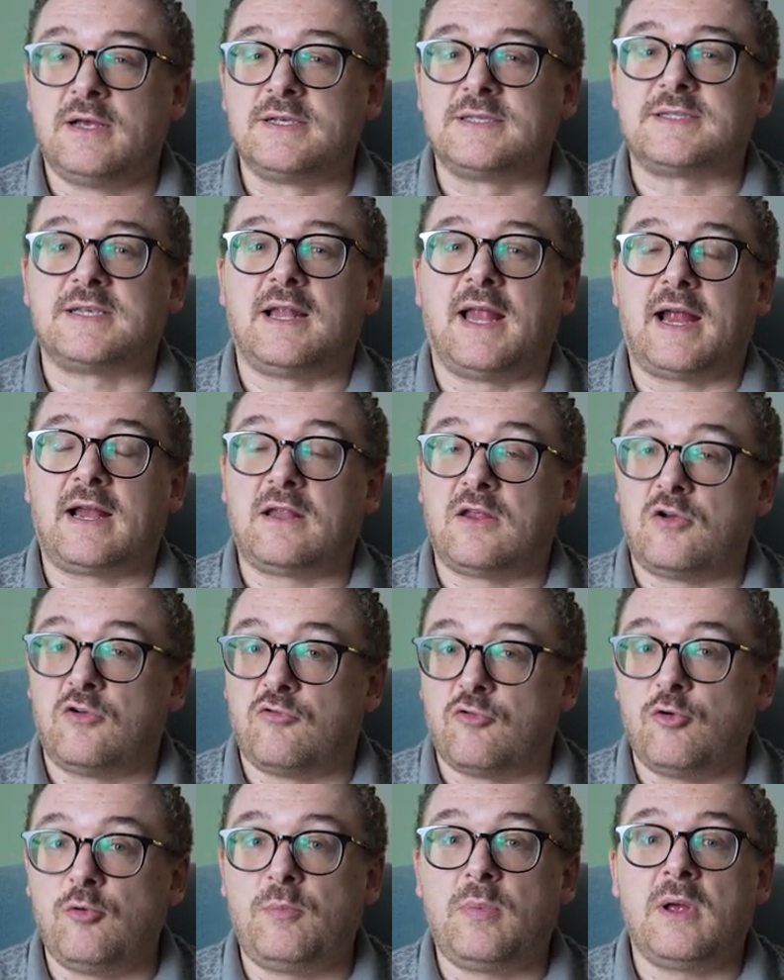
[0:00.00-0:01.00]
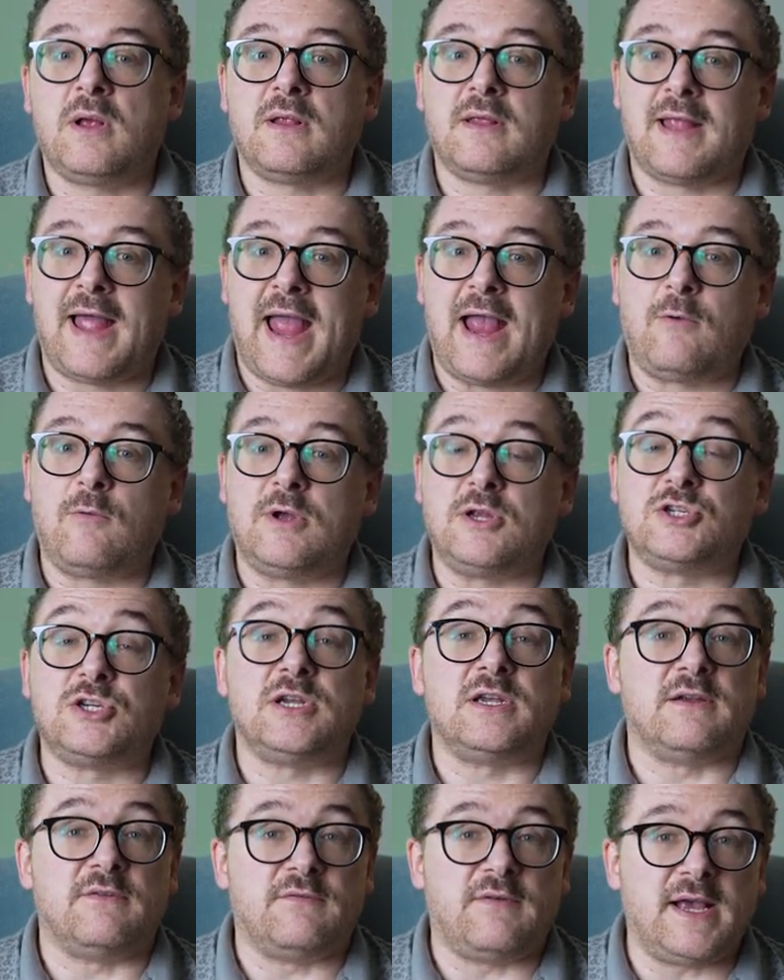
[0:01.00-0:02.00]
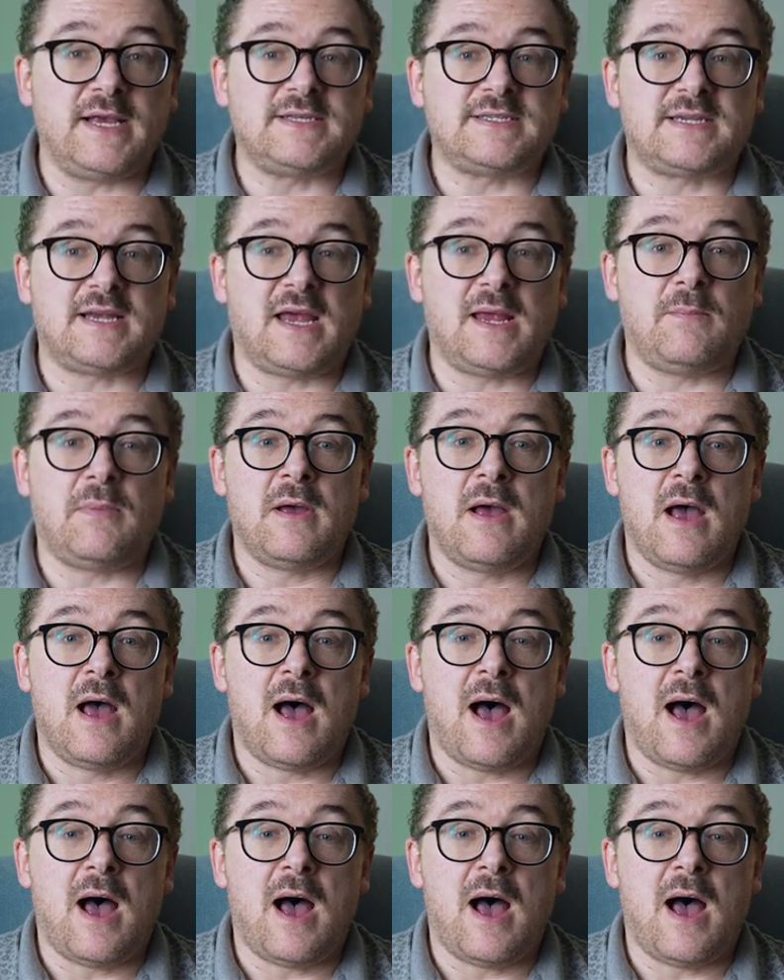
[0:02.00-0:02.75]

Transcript: Select the group, language, device type,